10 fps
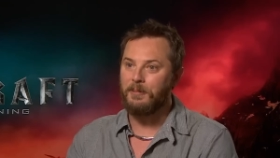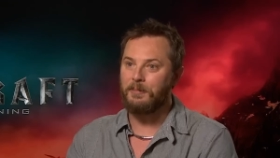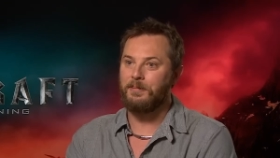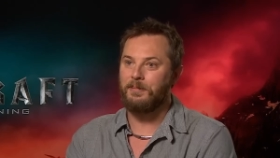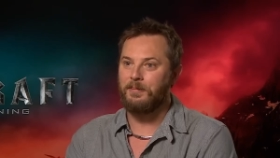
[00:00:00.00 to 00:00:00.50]
Yeah.
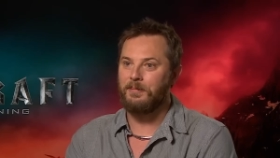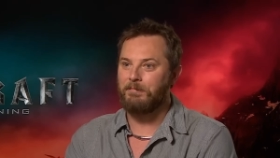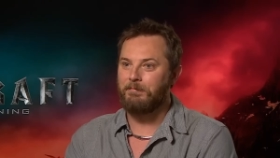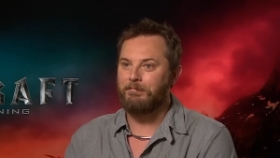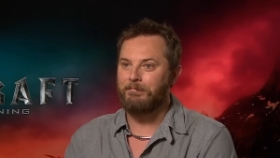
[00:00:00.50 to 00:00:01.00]

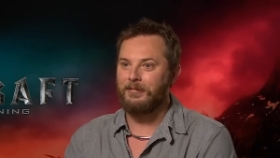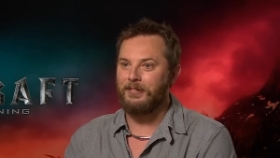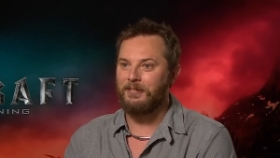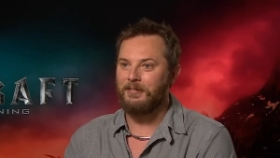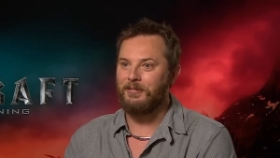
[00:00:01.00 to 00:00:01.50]
Okay.
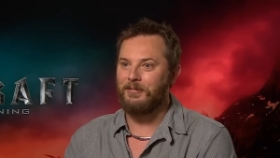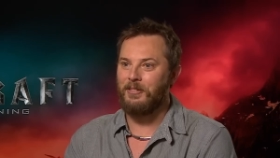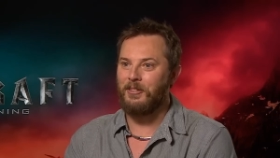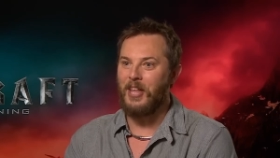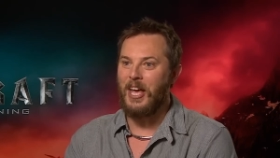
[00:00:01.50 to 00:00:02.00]
So
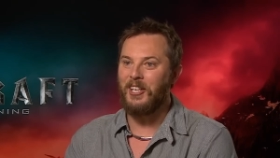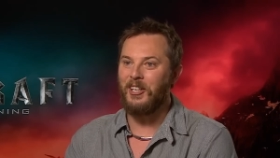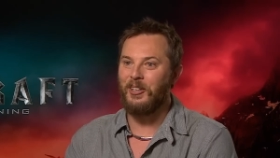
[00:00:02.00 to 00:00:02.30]
thank